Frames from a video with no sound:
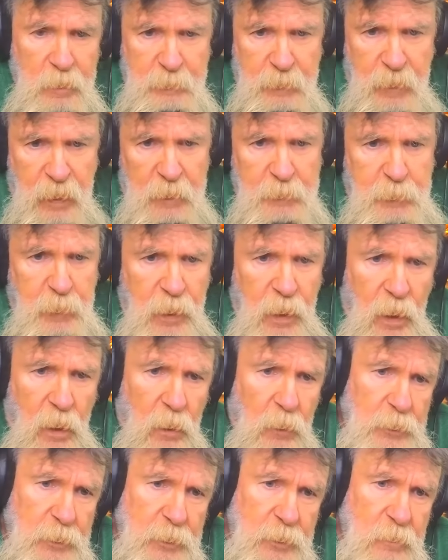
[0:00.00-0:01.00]
that's
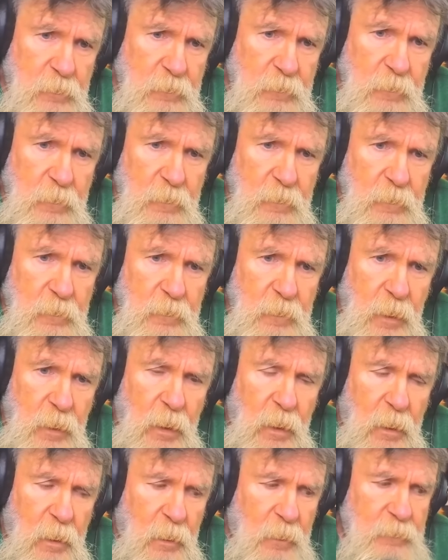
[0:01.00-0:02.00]
because
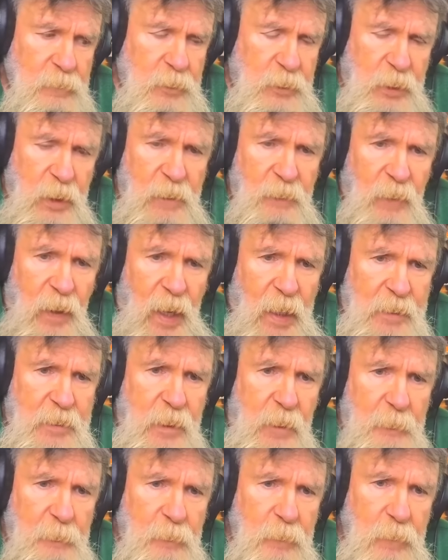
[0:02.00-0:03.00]
uh, Steve liked
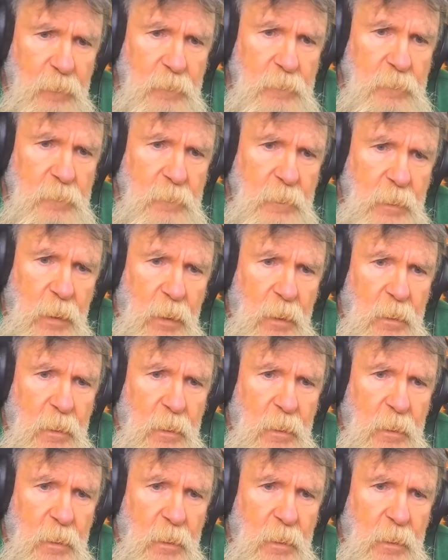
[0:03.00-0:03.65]
him. Yeah.